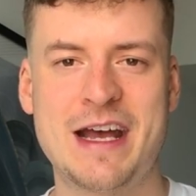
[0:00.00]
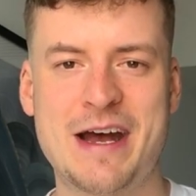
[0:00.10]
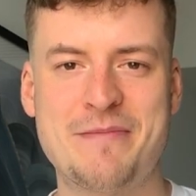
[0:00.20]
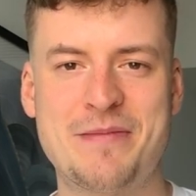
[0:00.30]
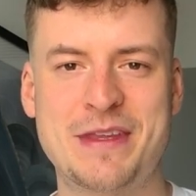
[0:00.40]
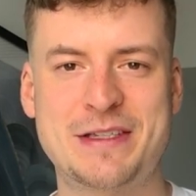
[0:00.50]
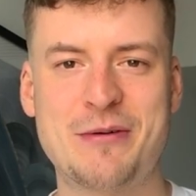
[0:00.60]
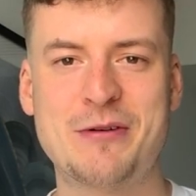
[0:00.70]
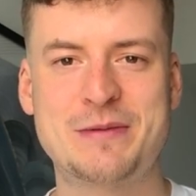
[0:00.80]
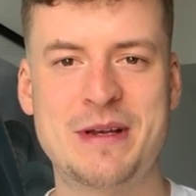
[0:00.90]
Um,
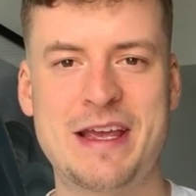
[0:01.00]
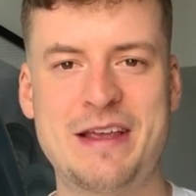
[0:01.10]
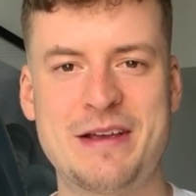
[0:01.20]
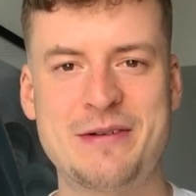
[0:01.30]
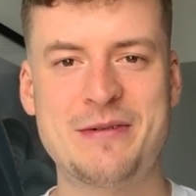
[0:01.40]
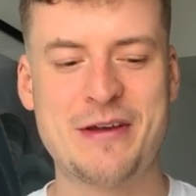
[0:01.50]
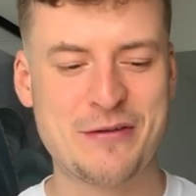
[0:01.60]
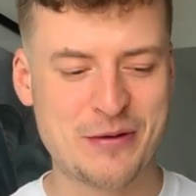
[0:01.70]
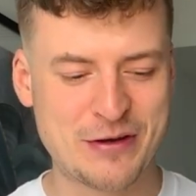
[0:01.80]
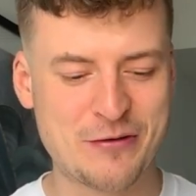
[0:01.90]
so ultimately,
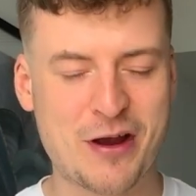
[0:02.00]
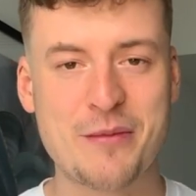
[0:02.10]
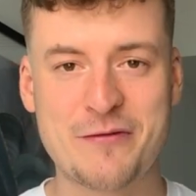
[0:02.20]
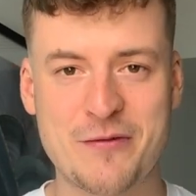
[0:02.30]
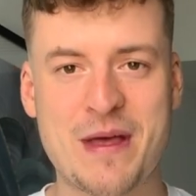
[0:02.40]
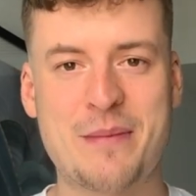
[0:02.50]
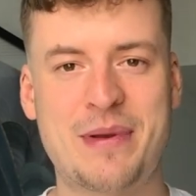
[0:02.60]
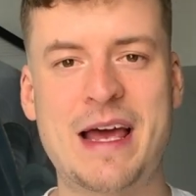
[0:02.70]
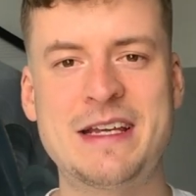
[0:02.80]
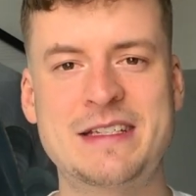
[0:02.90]
you're, you're coming from that
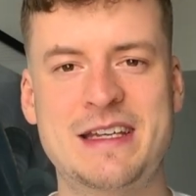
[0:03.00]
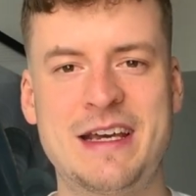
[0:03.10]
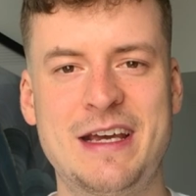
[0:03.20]
place.